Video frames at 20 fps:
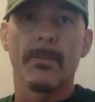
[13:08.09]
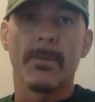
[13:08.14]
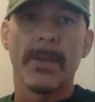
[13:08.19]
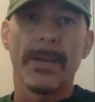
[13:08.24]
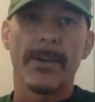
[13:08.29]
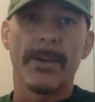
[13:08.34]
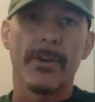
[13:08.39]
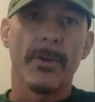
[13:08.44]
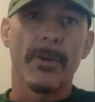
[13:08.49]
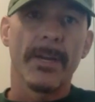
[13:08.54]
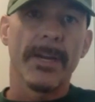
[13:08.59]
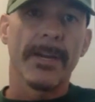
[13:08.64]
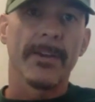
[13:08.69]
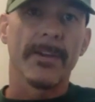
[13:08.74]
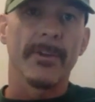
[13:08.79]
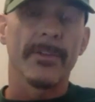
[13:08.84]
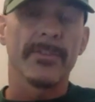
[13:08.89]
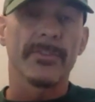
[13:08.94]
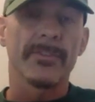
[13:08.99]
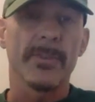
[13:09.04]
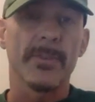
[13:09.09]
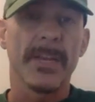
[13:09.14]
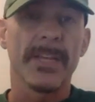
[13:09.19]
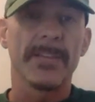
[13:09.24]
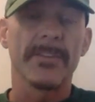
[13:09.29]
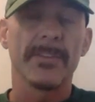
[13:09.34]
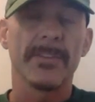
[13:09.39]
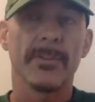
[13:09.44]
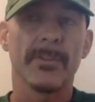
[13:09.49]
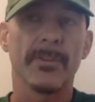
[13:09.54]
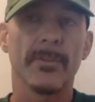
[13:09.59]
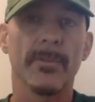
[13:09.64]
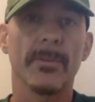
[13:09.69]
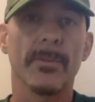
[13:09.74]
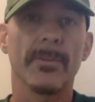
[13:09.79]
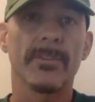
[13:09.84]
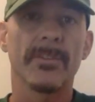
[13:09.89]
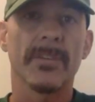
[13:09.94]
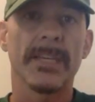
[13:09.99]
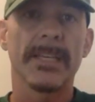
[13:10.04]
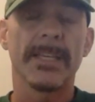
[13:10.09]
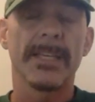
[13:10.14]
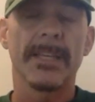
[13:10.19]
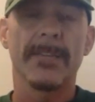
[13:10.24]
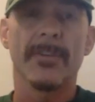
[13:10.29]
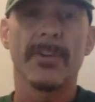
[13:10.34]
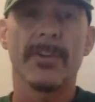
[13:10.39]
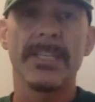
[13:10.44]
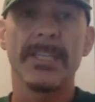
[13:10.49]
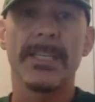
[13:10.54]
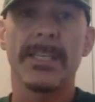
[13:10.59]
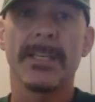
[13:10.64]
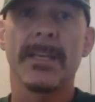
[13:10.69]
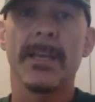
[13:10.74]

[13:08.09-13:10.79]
when I go in I go straight to either